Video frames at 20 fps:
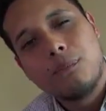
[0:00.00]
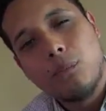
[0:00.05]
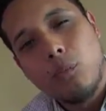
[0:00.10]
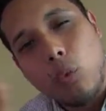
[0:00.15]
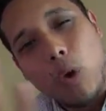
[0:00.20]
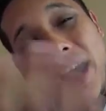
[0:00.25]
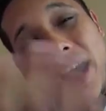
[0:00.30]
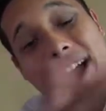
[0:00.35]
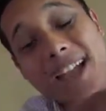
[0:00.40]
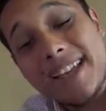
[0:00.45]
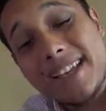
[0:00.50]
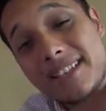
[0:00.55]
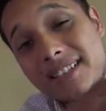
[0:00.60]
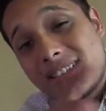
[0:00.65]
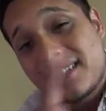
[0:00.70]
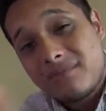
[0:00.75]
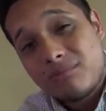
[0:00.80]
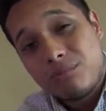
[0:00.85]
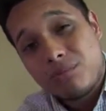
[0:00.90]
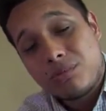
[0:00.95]
white,
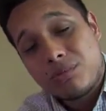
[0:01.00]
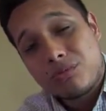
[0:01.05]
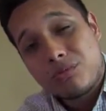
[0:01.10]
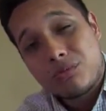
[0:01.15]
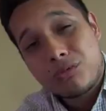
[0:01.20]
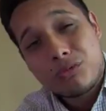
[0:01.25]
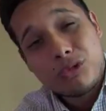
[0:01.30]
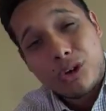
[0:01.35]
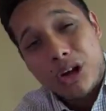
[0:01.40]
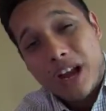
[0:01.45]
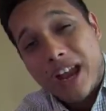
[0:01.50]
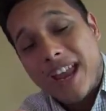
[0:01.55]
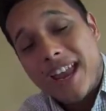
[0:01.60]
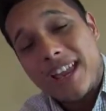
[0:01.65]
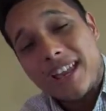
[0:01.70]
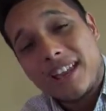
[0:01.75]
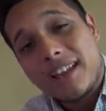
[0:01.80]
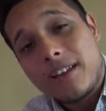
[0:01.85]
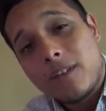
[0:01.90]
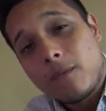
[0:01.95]

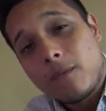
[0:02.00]
gray.